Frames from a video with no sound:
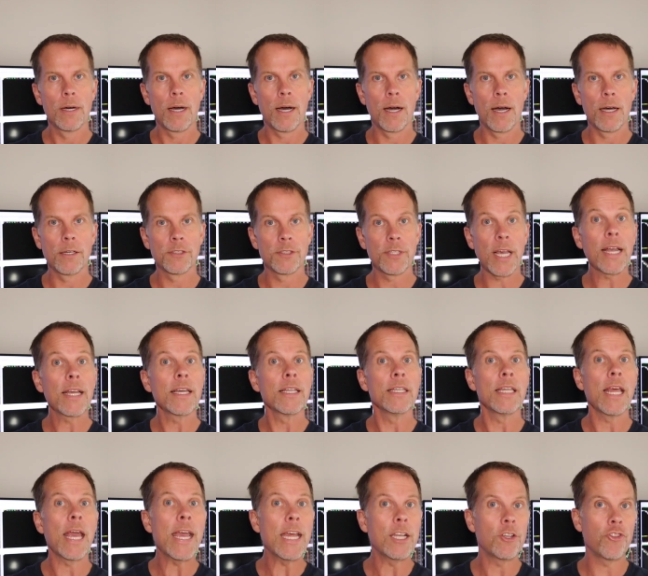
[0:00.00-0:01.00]
uh,
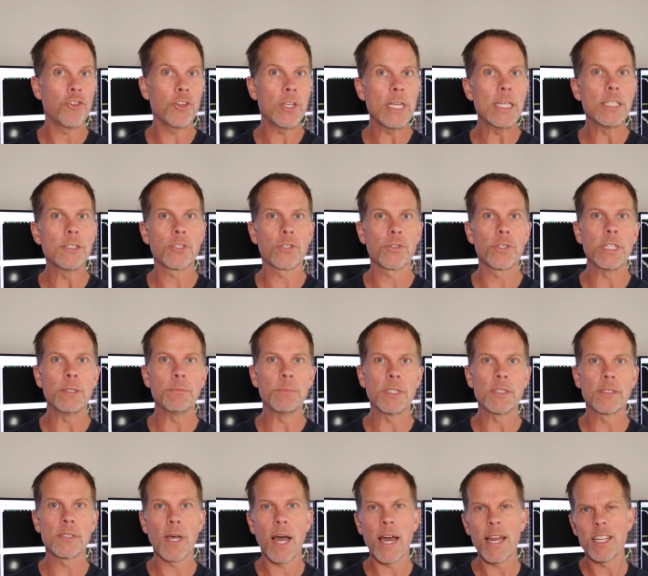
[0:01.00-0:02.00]
second HD screen
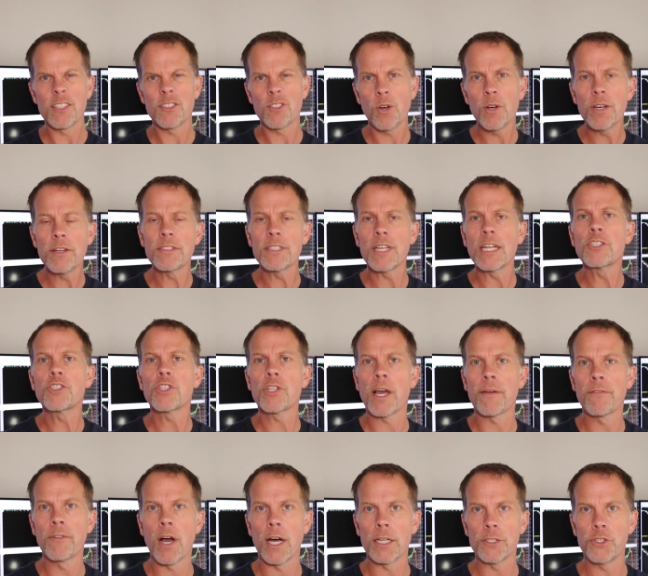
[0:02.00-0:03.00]
beside it. So essentially
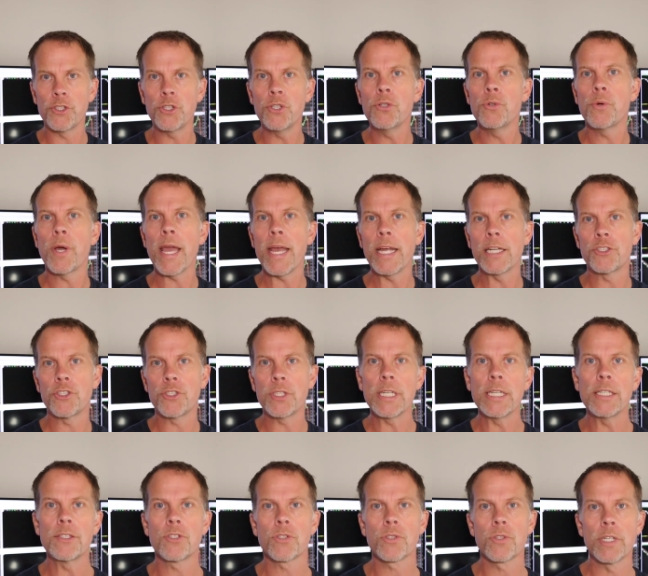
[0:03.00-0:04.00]
I've got two
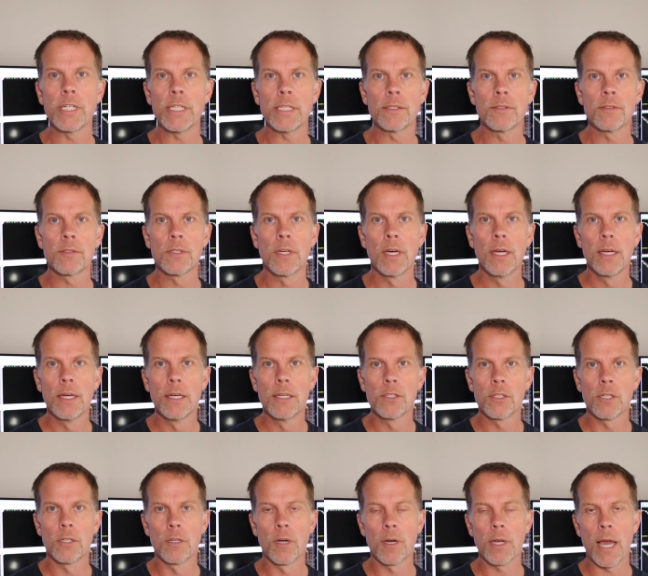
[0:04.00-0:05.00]
HD screens
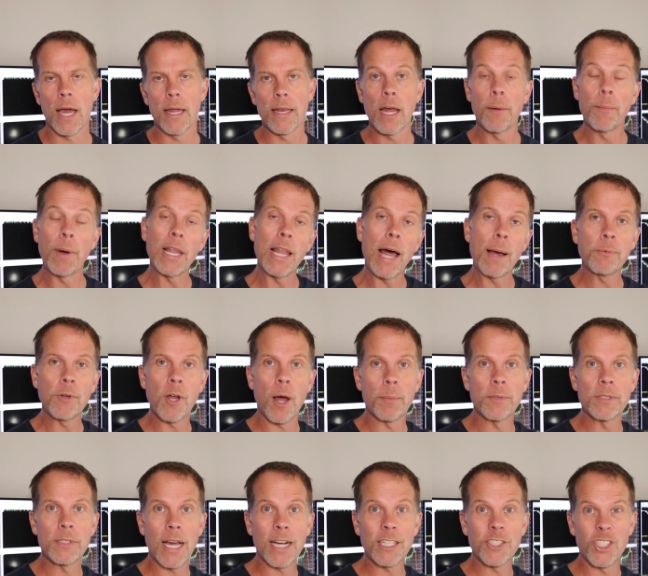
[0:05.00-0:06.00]
to look at. Now my laptop
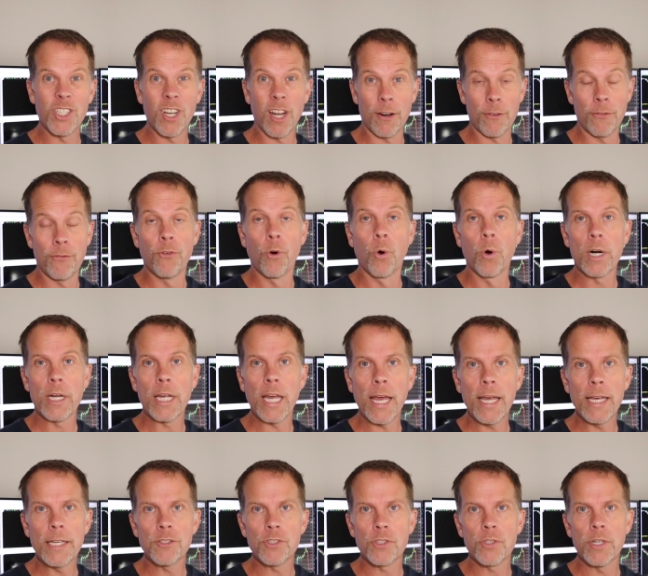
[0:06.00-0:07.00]
has actually got a
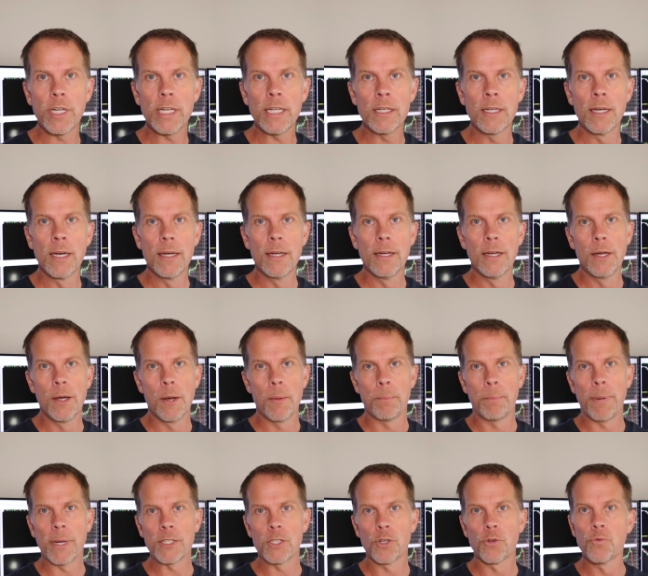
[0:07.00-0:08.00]
4K screen,
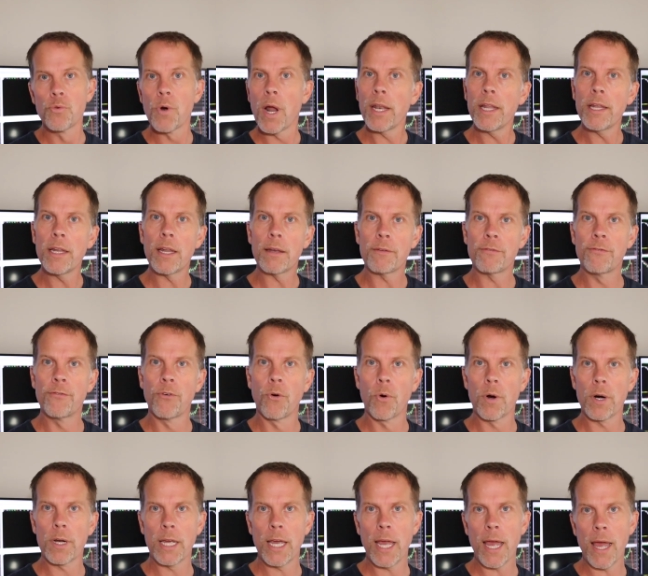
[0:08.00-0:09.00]
but to run it at
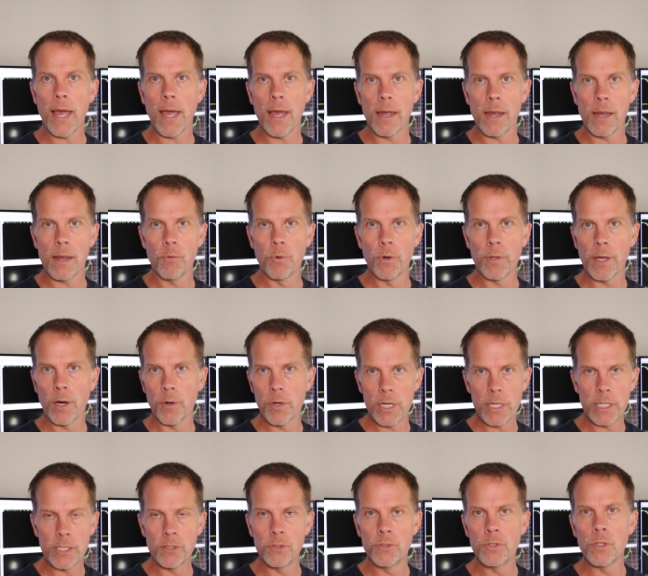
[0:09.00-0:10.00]
4K without
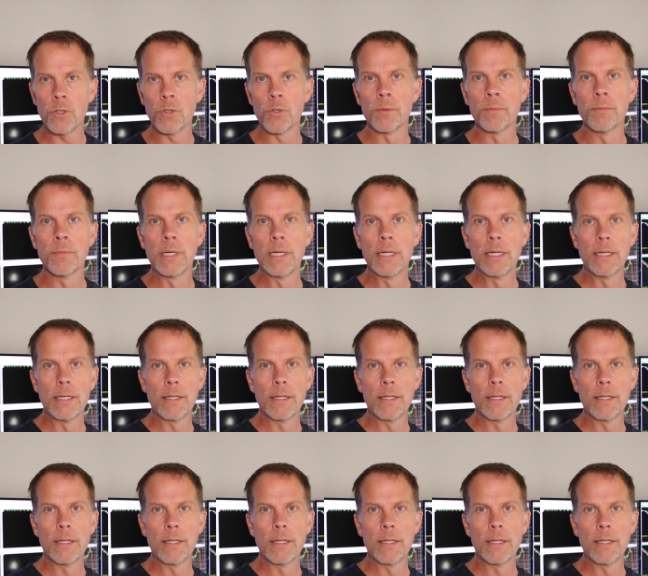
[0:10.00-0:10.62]
any zoom,